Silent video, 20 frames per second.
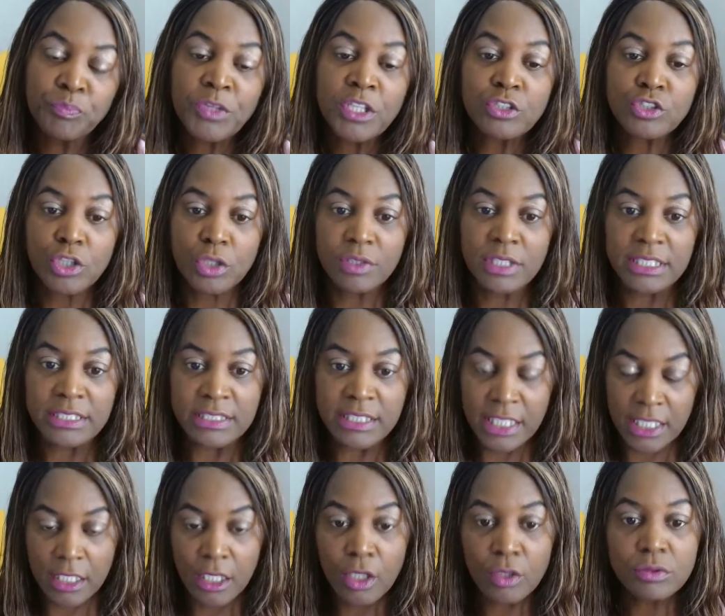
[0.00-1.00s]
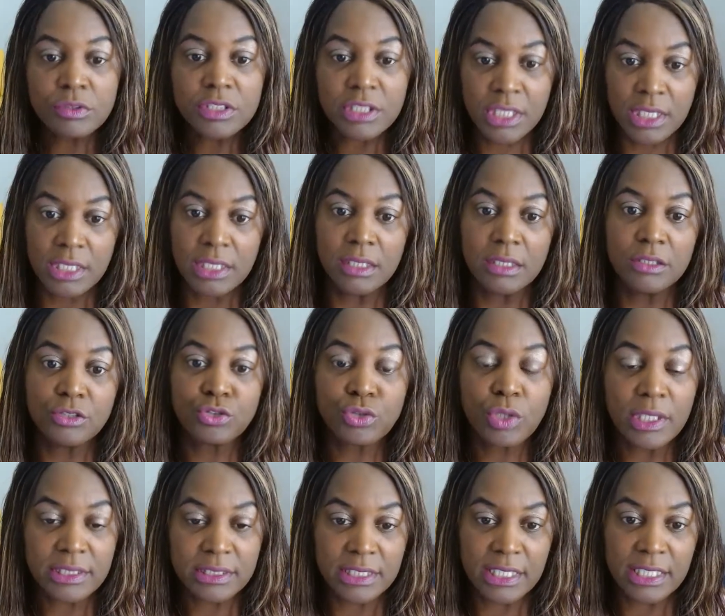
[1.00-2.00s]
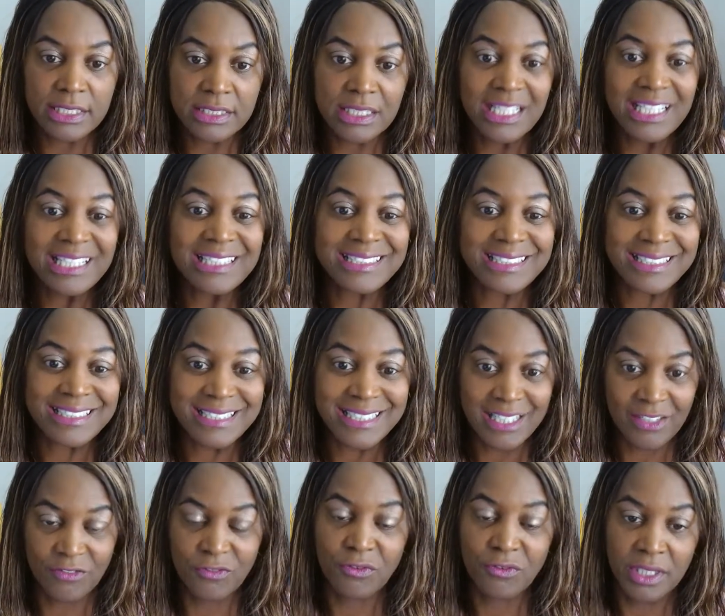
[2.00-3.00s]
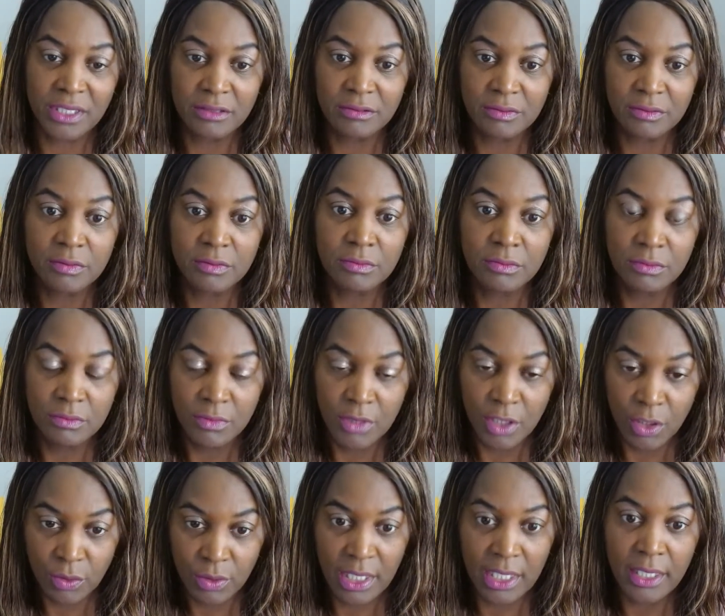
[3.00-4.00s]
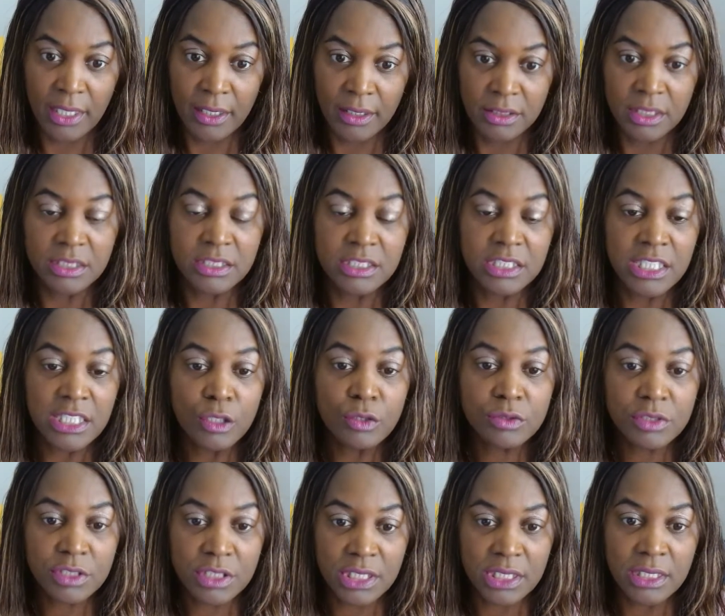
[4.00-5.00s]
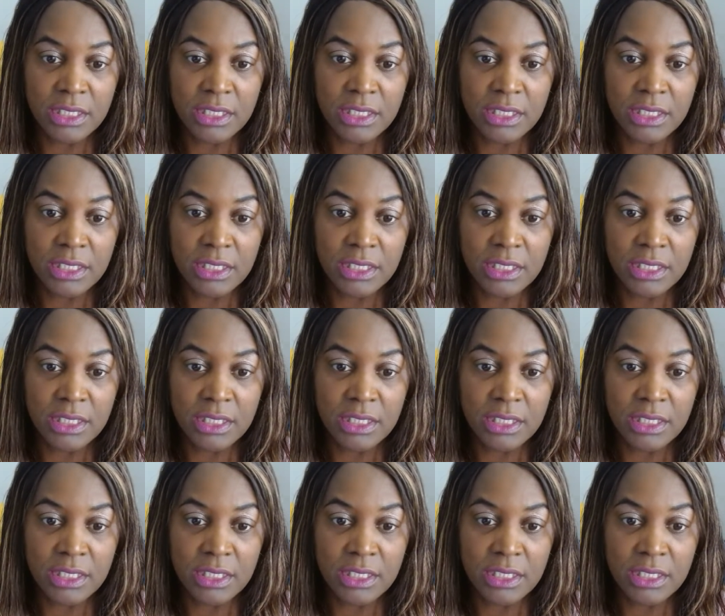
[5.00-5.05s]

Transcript: So the DOT drug test is different. Okay, the DOT